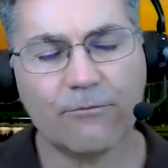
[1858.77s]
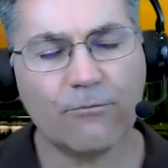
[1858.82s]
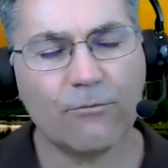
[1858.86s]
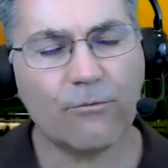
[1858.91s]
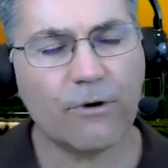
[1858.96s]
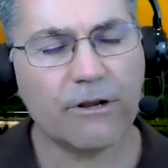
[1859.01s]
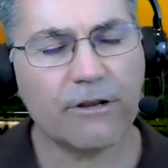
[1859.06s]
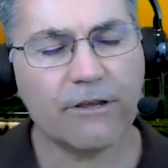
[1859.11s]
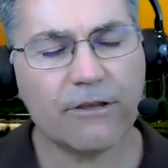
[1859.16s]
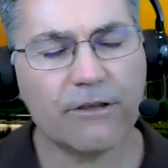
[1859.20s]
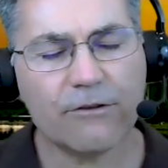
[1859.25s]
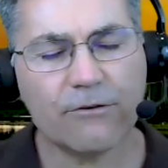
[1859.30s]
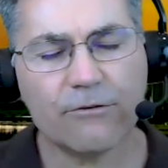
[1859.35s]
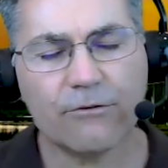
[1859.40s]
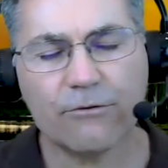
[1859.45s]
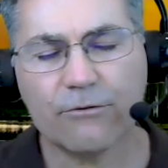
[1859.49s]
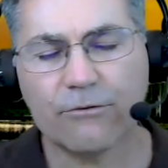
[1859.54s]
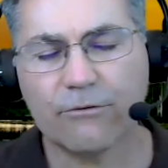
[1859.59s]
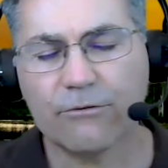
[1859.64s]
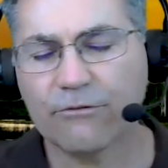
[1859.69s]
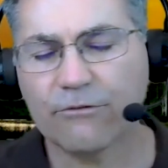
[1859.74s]
What do
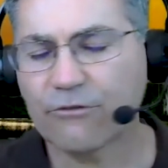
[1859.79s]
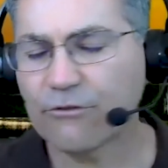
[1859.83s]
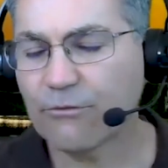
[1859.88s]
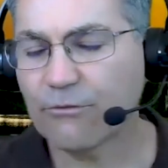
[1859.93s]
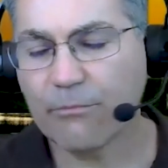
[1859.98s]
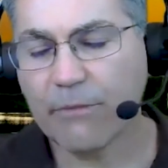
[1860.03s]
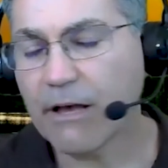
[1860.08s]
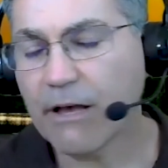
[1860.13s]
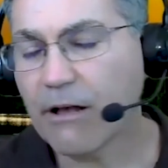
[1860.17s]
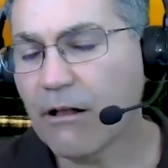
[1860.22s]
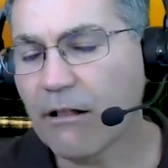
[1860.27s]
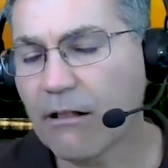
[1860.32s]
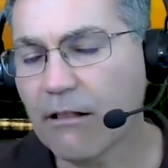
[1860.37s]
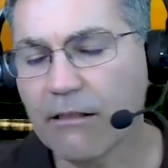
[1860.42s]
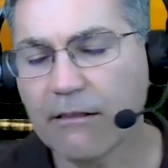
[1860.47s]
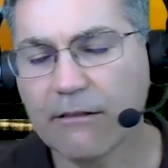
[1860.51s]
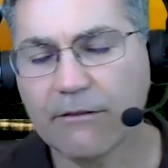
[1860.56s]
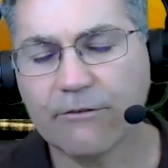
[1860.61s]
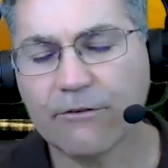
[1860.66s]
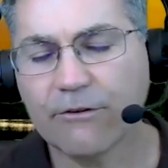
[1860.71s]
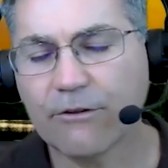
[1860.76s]
you
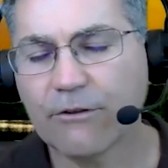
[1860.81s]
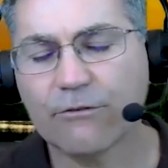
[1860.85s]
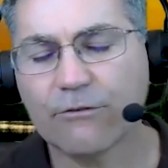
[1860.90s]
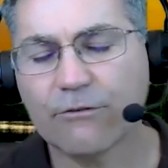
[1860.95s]
smell? Do you